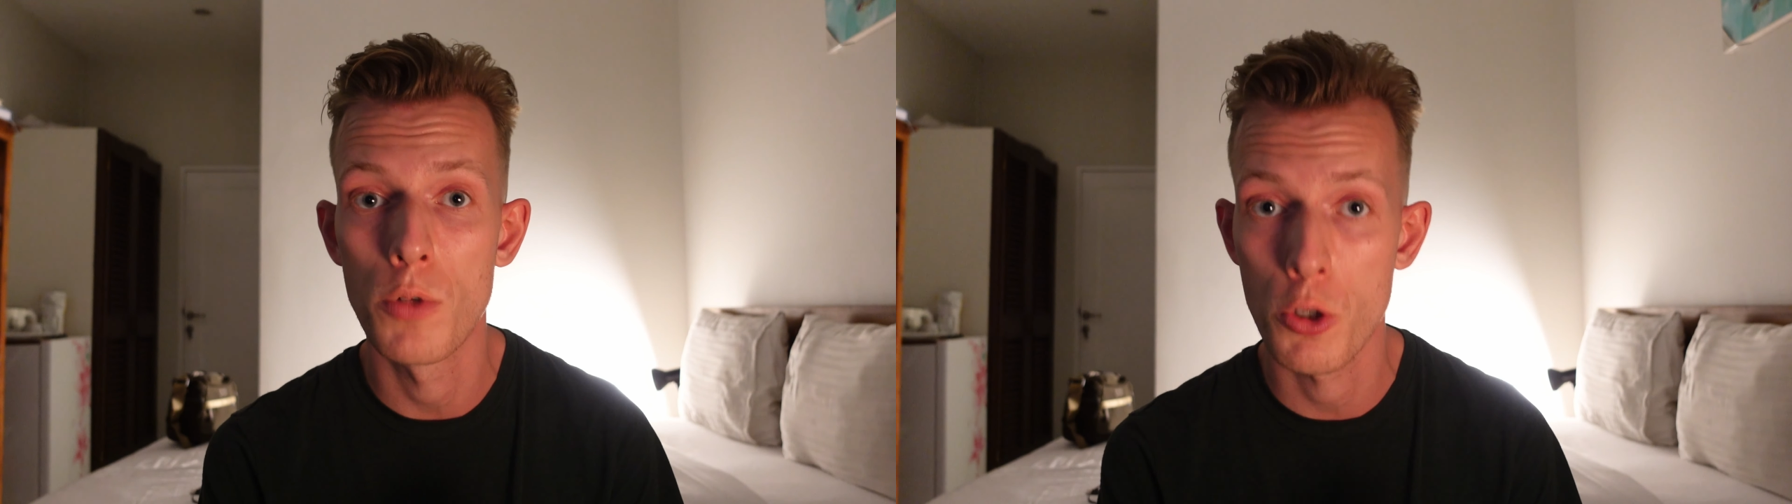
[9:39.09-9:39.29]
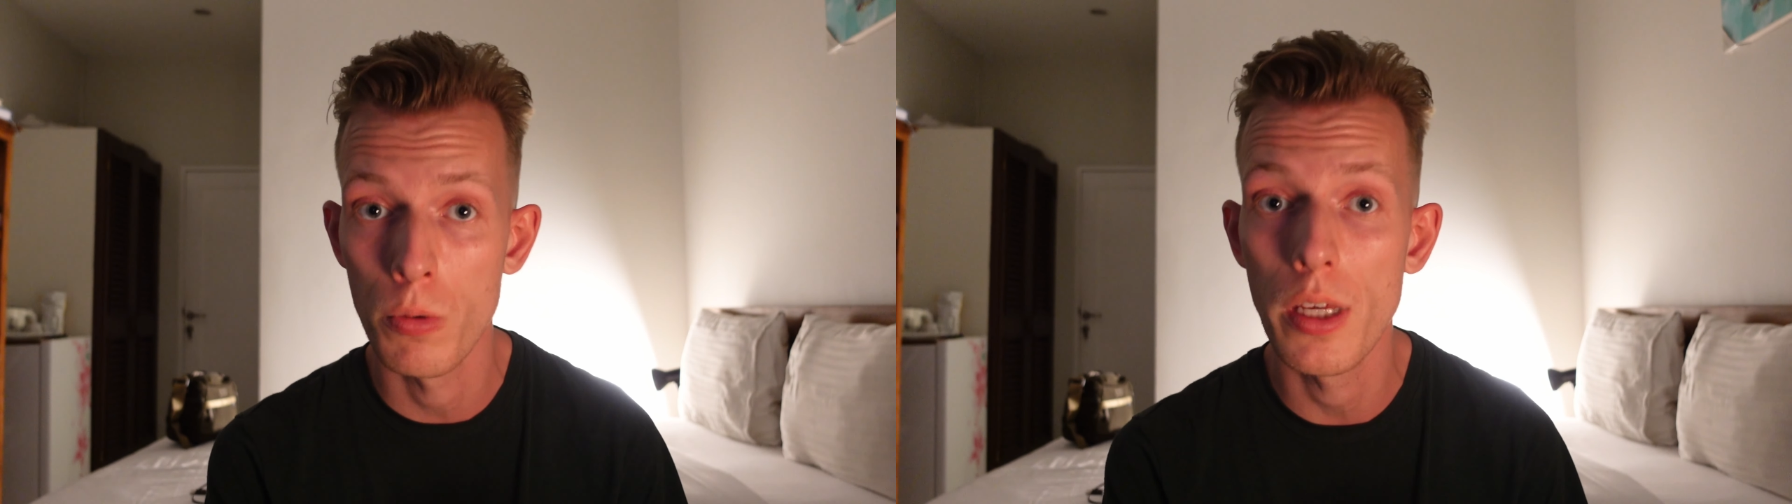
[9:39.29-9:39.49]

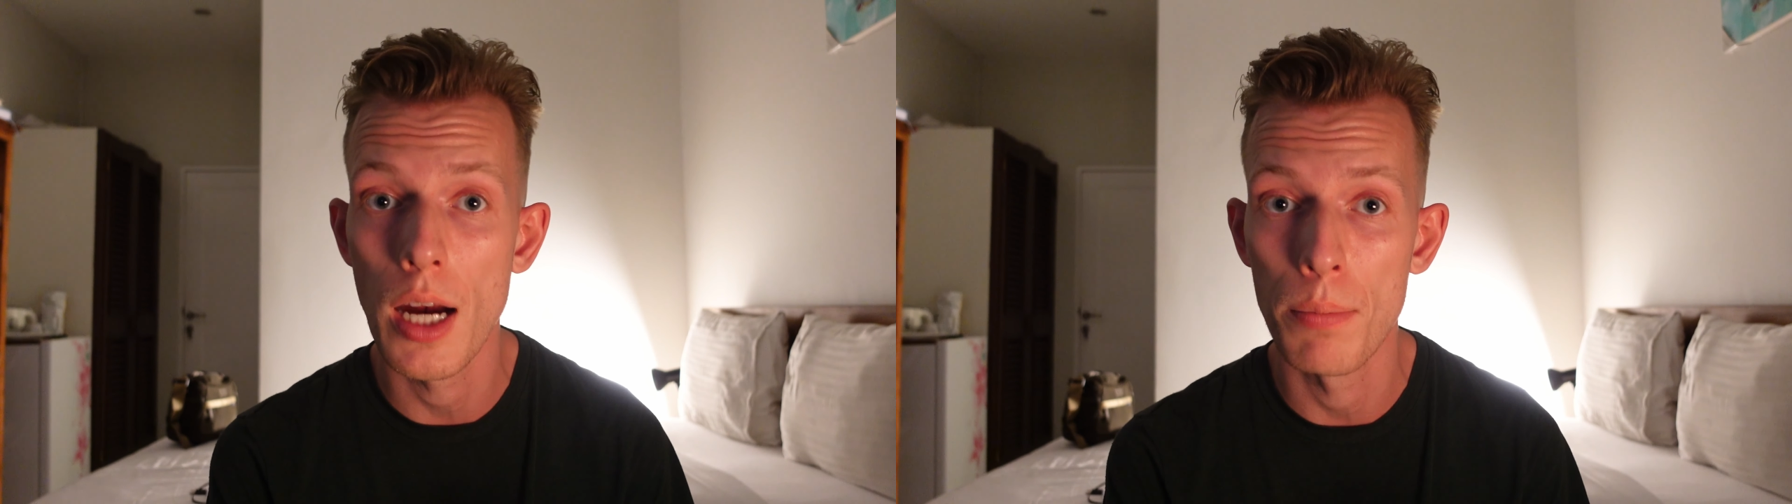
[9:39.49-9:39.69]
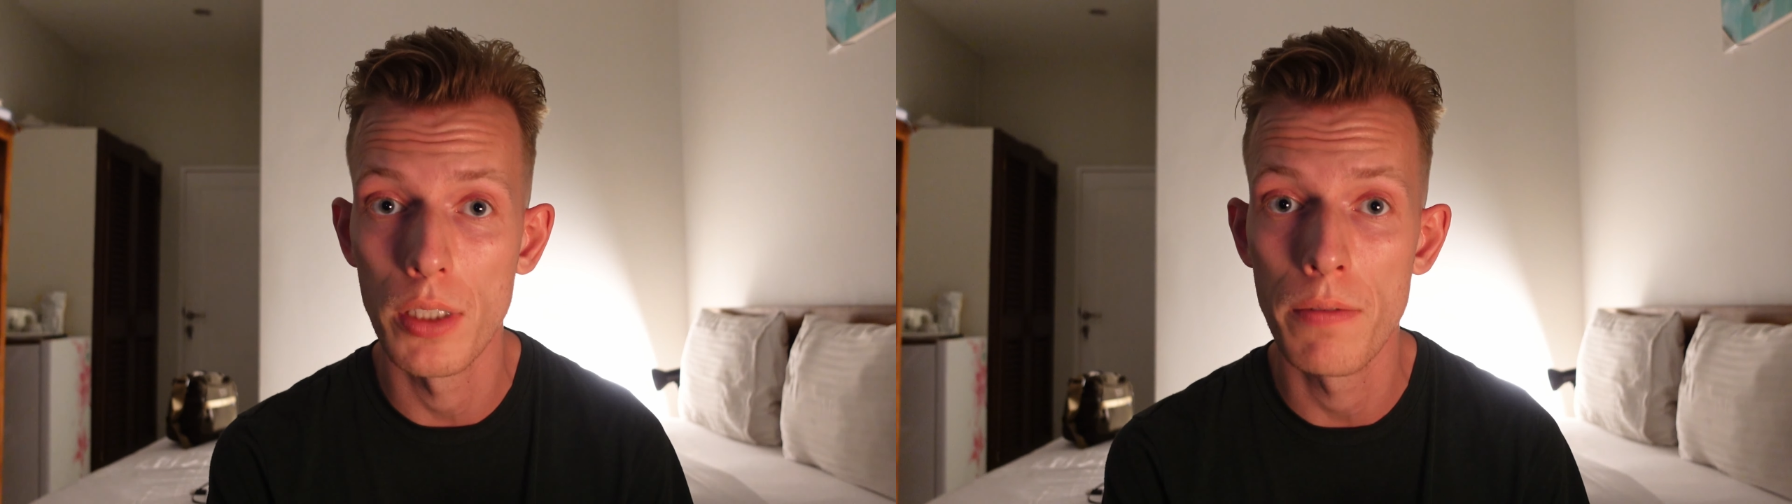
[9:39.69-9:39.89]
truly
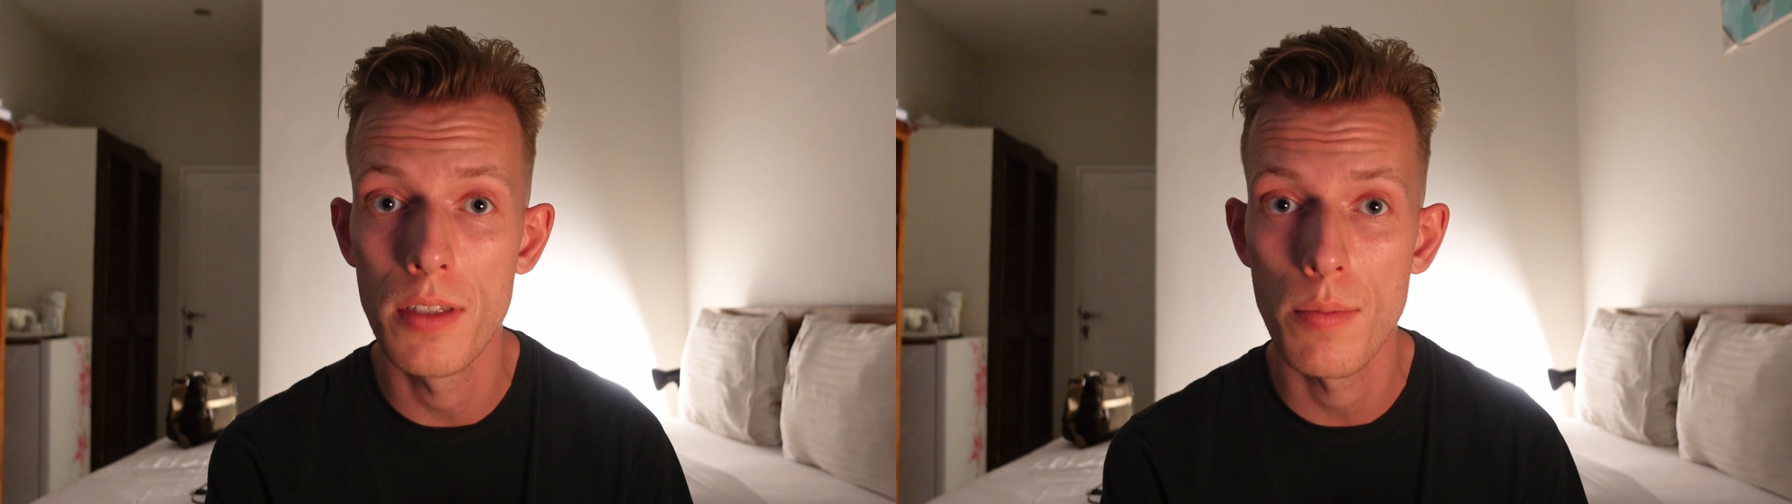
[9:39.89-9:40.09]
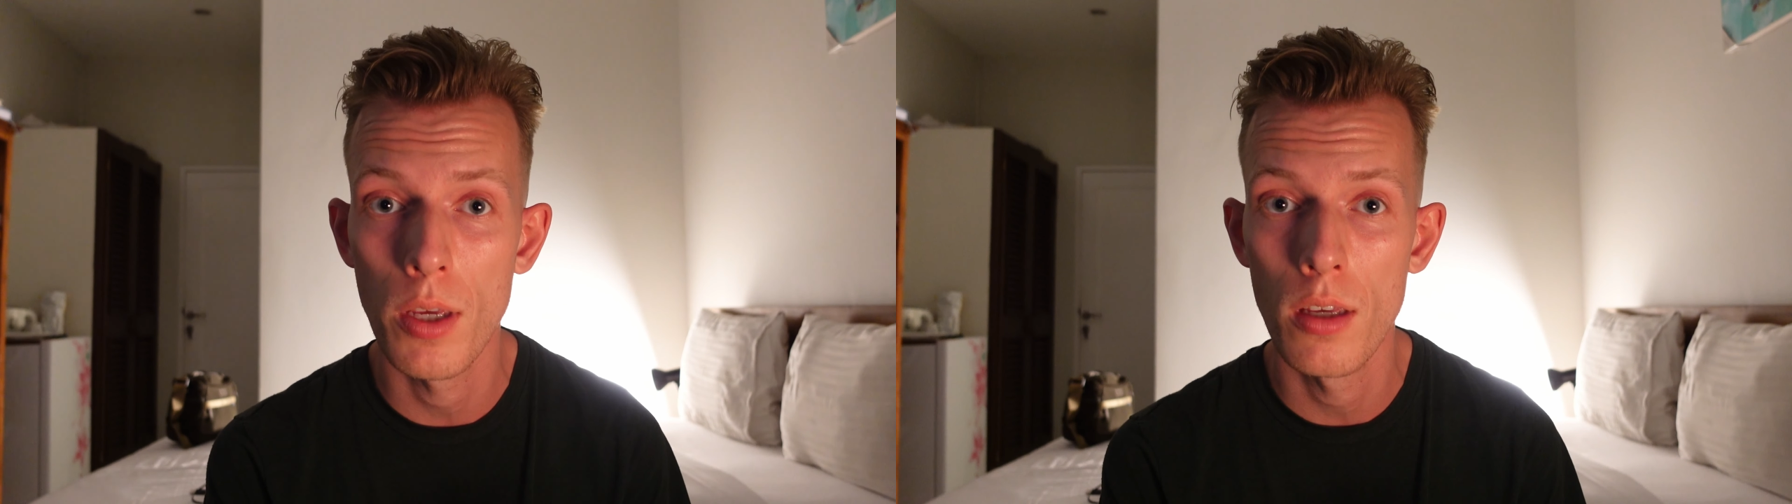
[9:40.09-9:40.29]

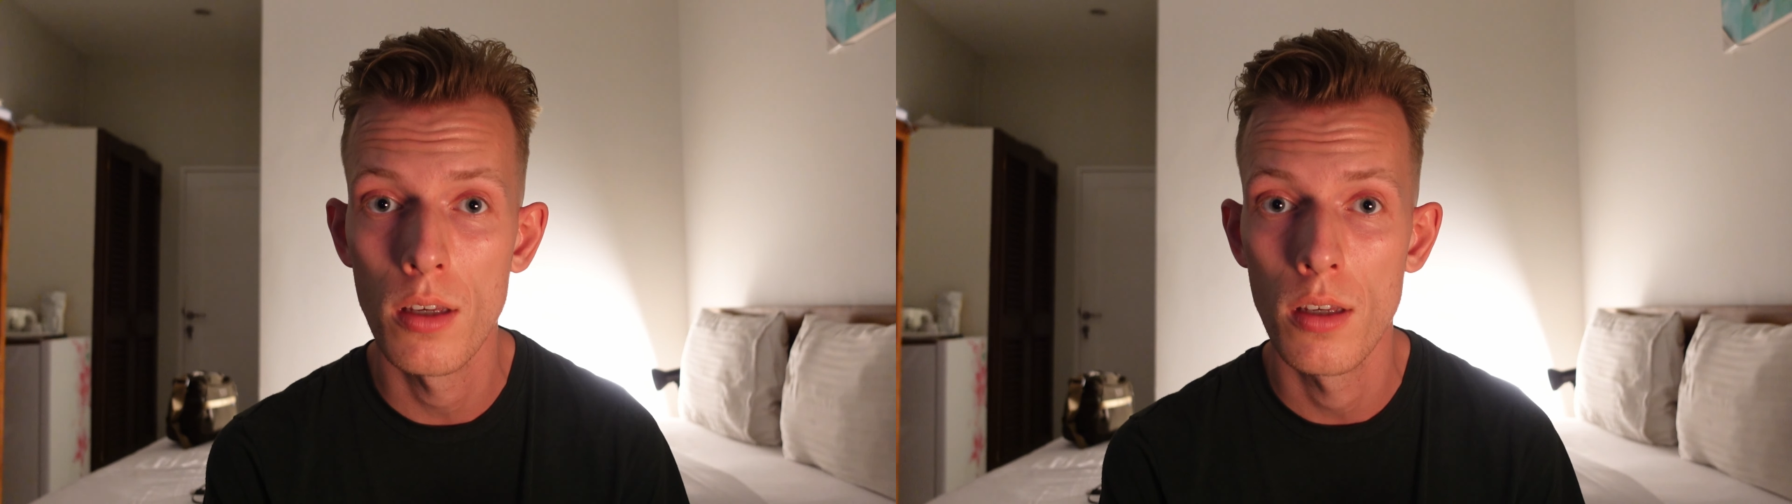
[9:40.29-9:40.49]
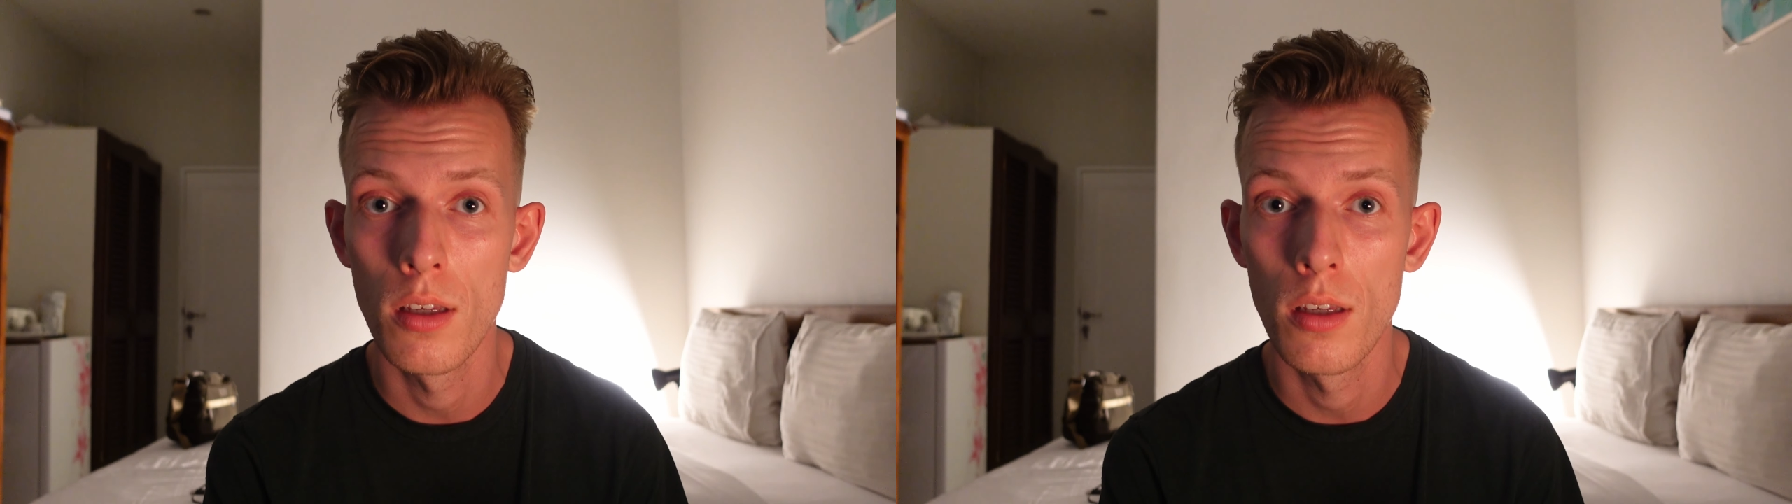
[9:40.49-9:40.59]
uplifts me